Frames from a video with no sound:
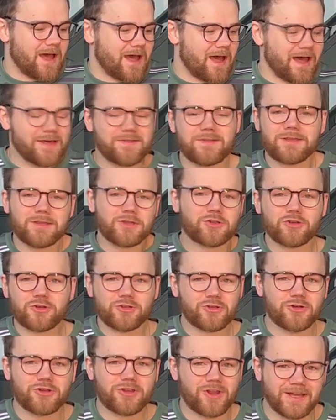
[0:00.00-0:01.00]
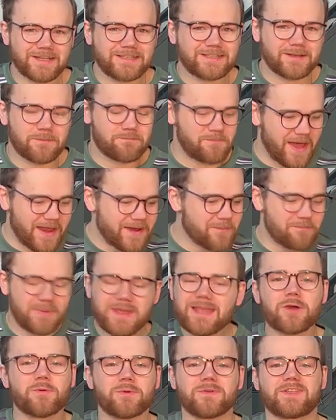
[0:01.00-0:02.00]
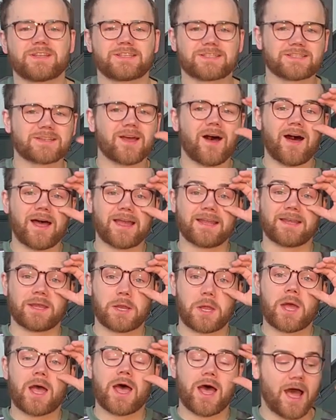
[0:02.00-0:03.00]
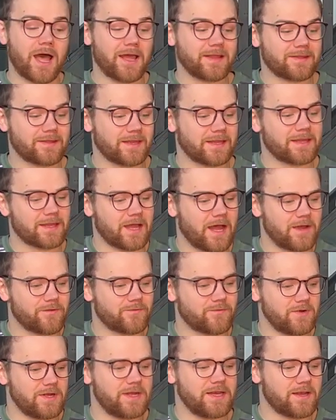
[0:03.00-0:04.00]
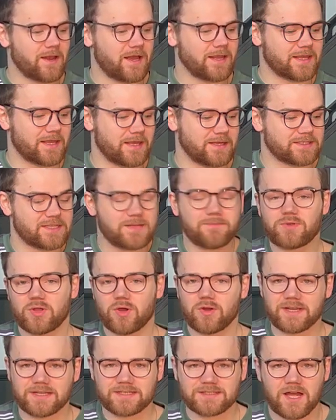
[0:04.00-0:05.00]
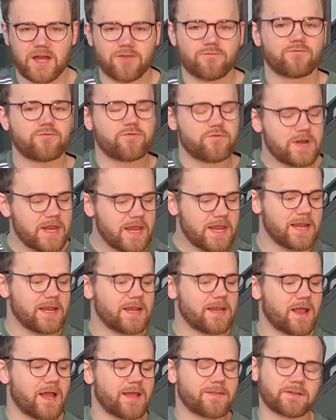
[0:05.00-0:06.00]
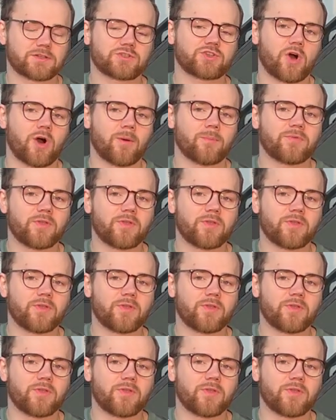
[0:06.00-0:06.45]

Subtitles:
I think you could have gone bigger with the design. I really like it. To be honest, I really like the top.